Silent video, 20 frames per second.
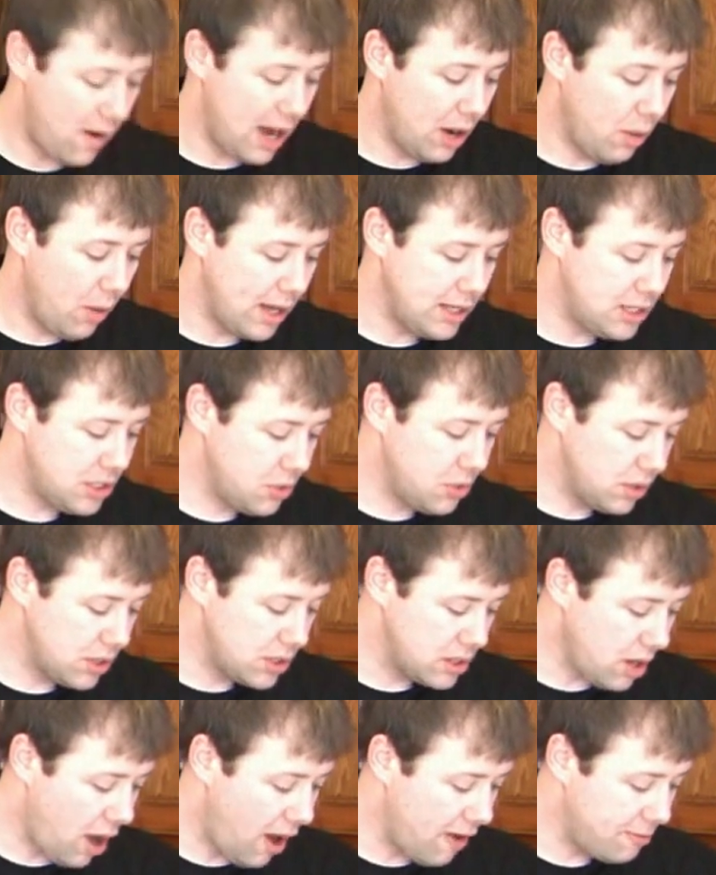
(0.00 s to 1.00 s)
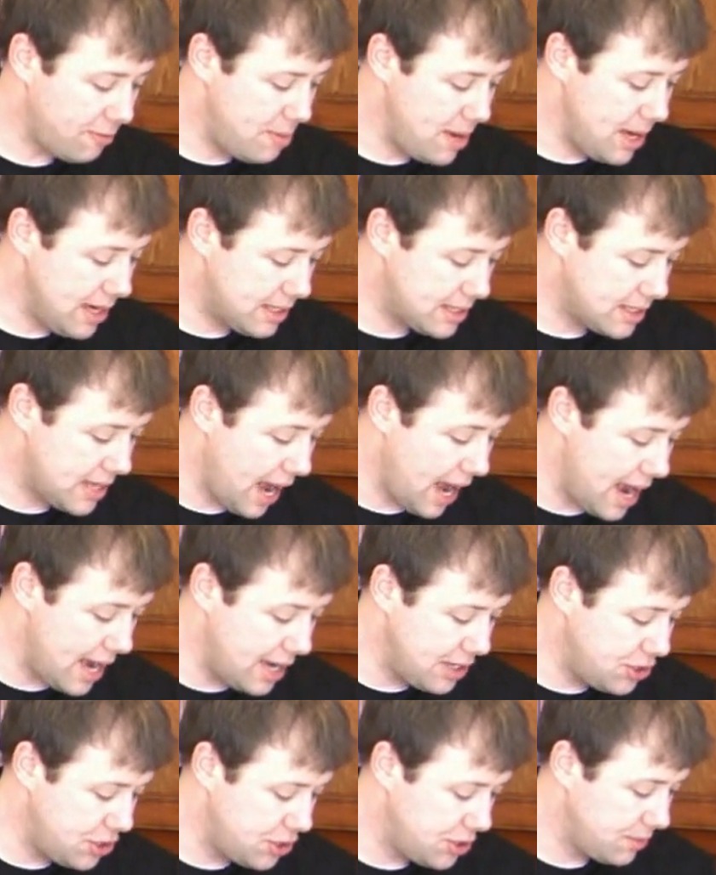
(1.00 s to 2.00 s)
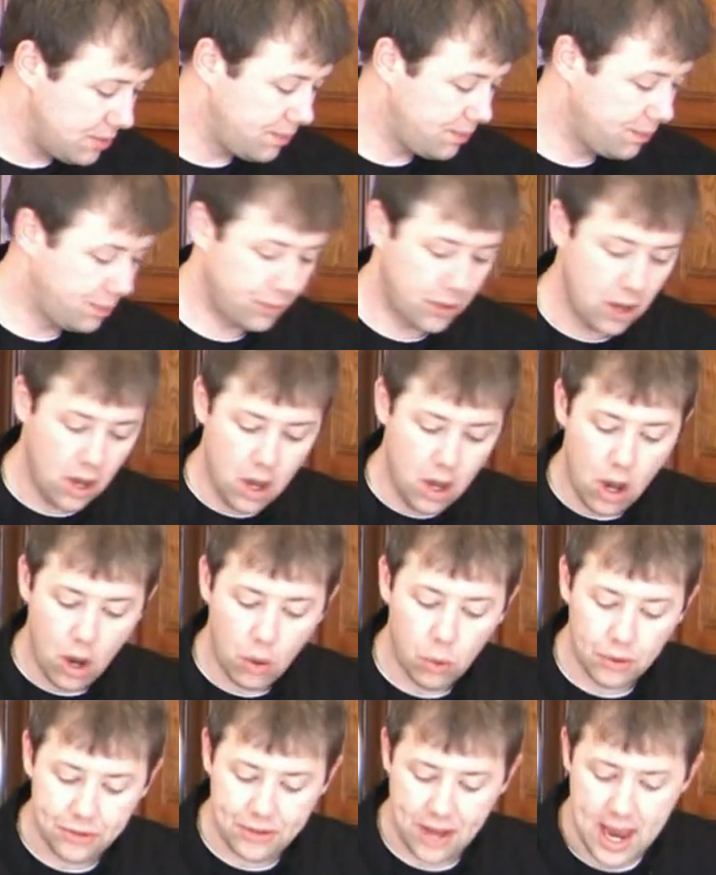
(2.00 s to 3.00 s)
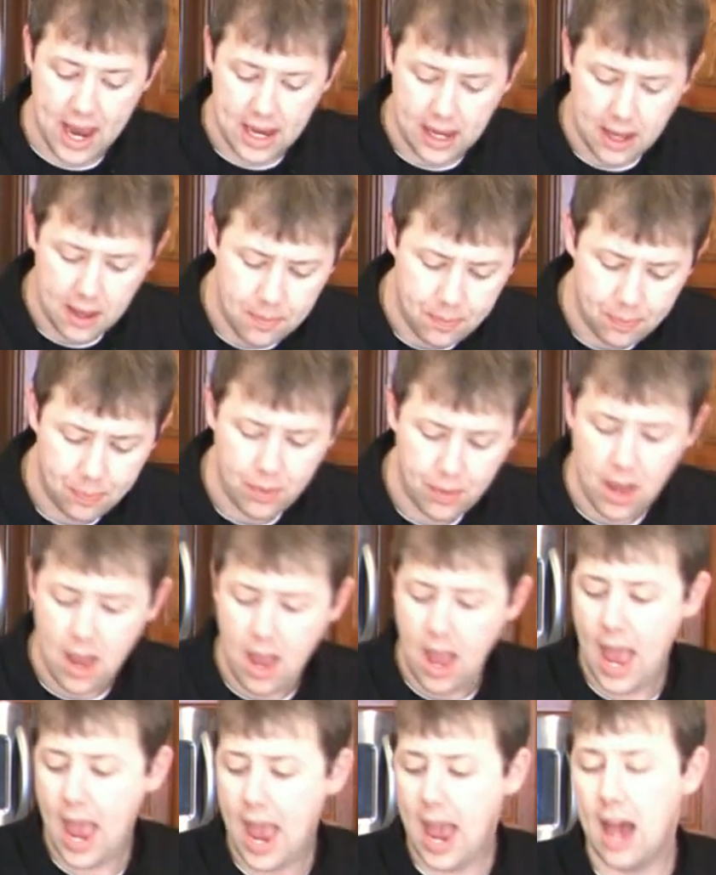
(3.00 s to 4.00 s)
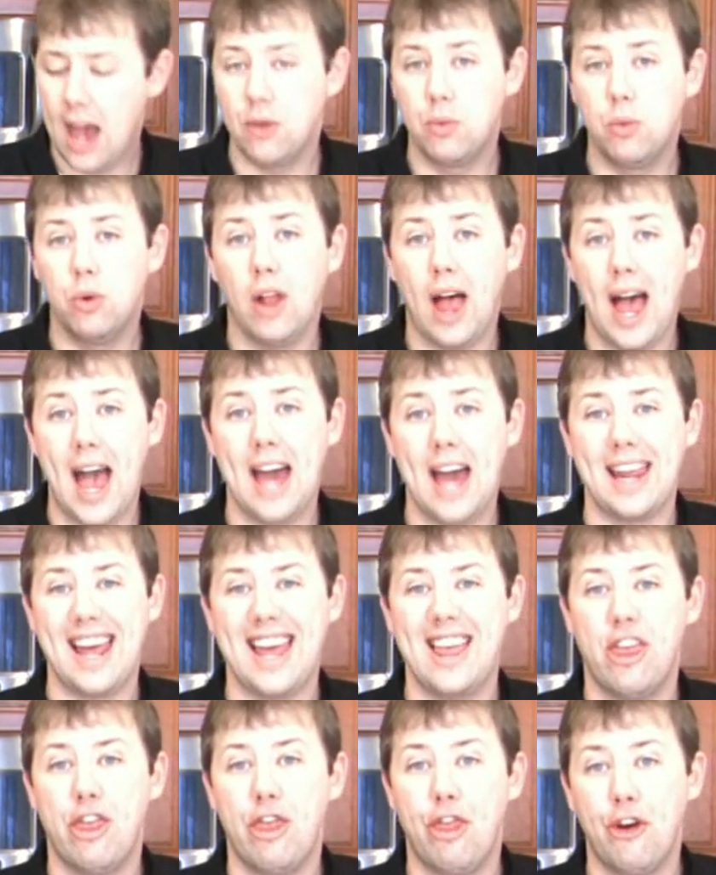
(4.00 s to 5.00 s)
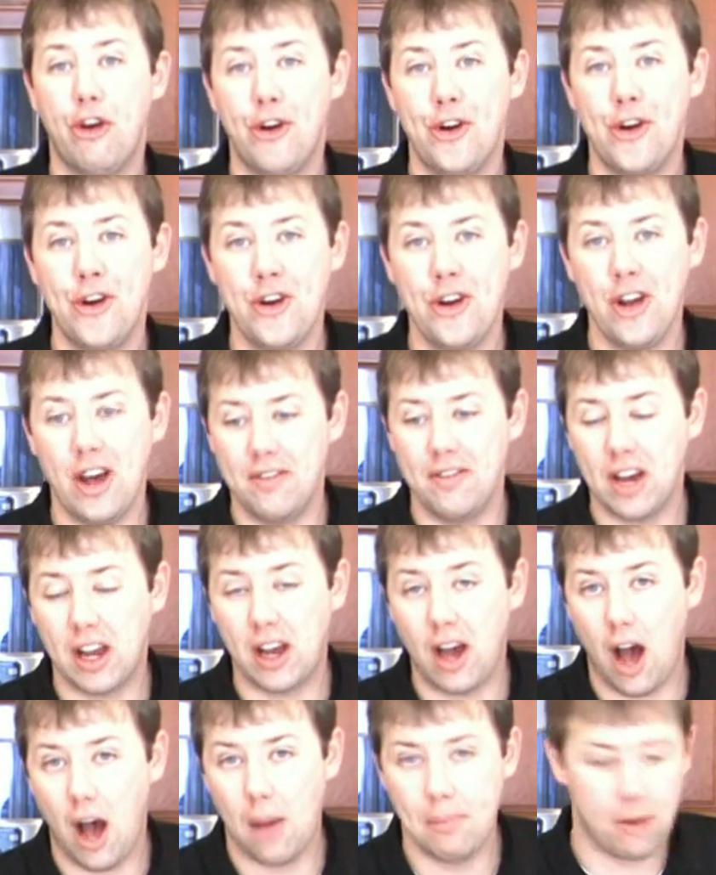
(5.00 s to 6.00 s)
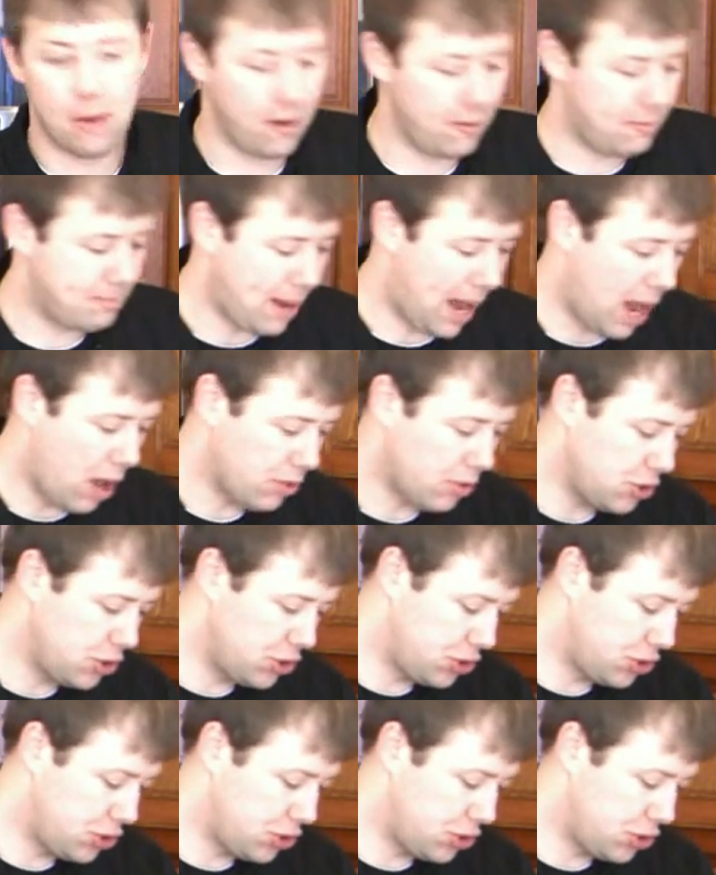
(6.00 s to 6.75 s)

egg whites to a soft peak stage, we'll take and we'll add 1/3 cup of powdered